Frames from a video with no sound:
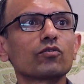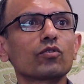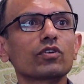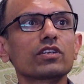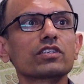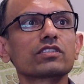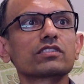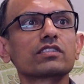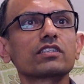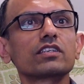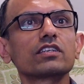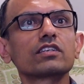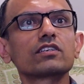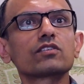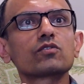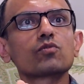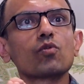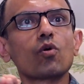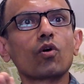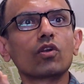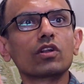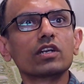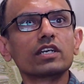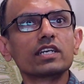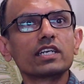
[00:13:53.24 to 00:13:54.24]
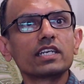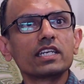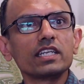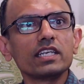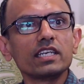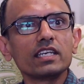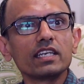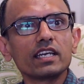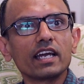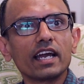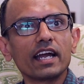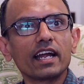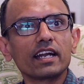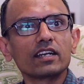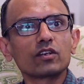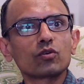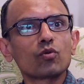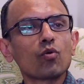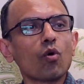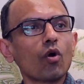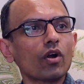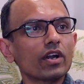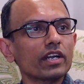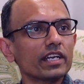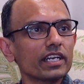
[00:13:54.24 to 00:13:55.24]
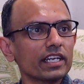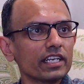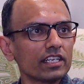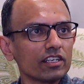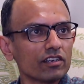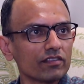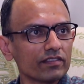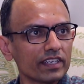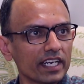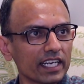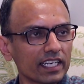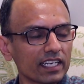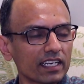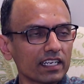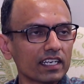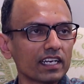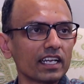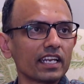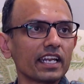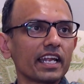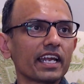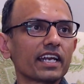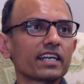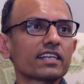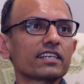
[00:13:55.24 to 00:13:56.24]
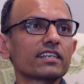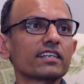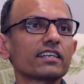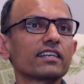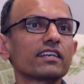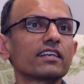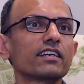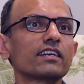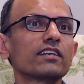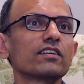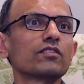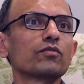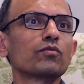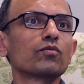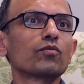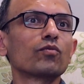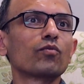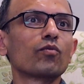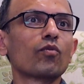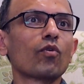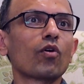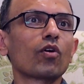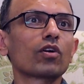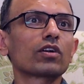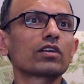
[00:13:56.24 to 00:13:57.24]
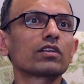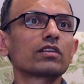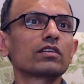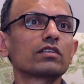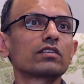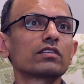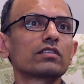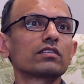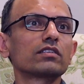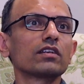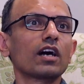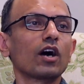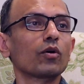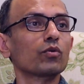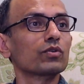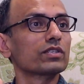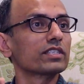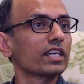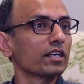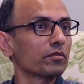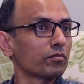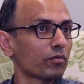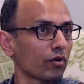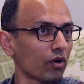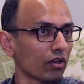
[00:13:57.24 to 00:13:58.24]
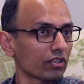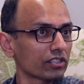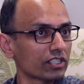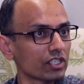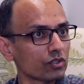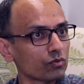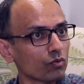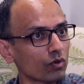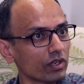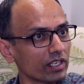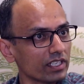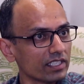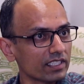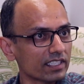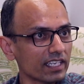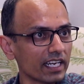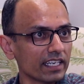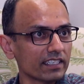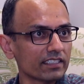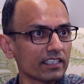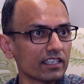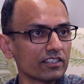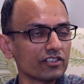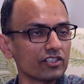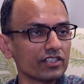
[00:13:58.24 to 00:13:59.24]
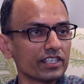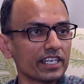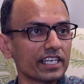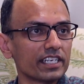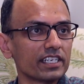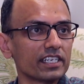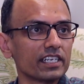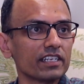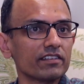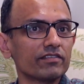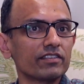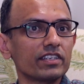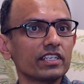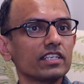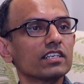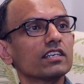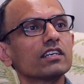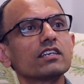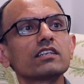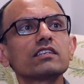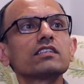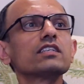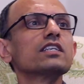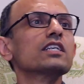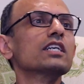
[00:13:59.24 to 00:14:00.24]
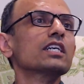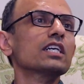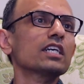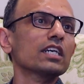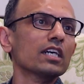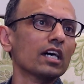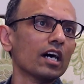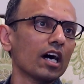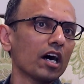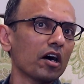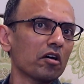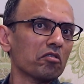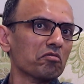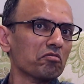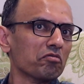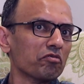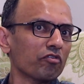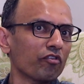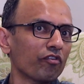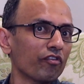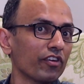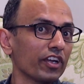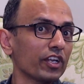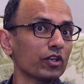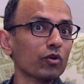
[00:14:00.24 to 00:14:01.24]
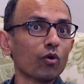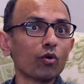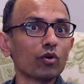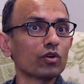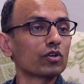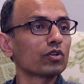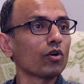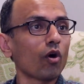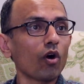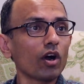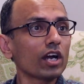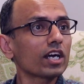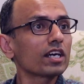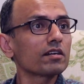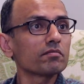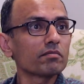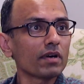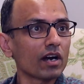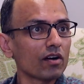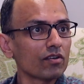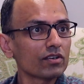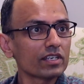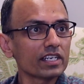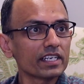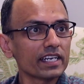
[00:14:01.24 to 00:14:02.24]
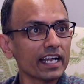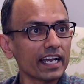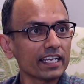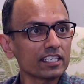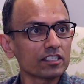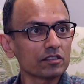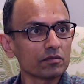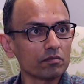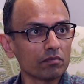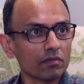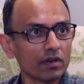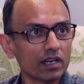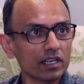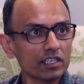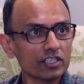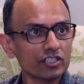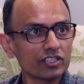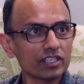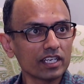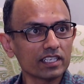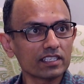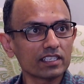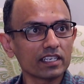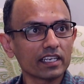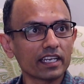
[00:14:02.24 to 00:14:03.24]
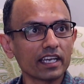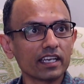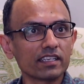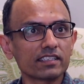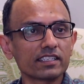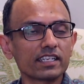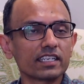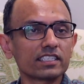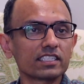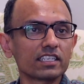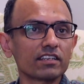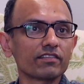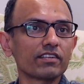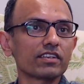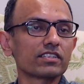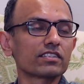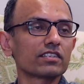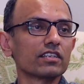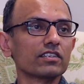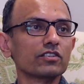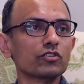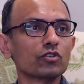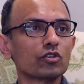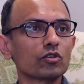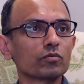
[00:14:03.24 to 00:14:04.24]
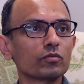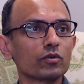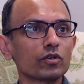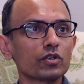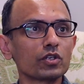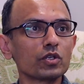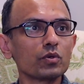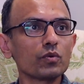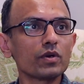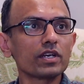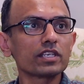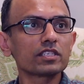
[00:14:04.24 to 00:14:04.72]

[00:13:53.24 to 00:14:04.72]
is the quality and quantity of data collected, how is that process, what insights are generated every year. We don't talk about it as much as against, let's say, Western Europe or US,